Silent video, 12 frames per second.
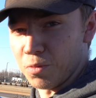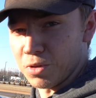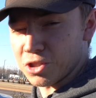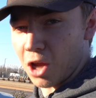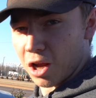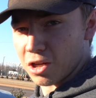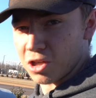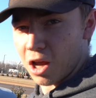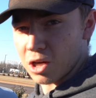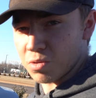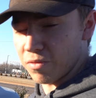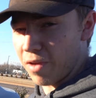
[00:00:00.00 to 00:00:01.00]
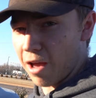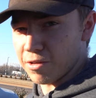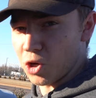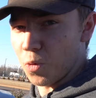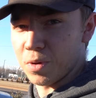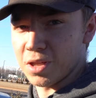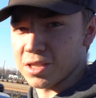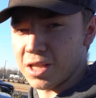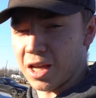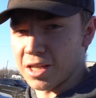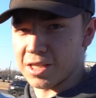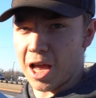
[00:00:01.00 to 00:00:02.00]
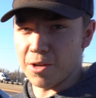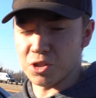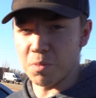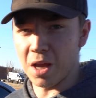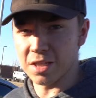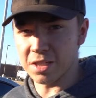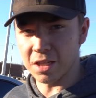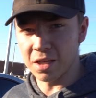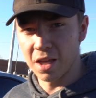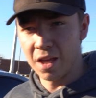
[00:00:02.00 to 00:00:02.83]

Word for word: With stock exhaust with the valves open, this thing sounds amazing.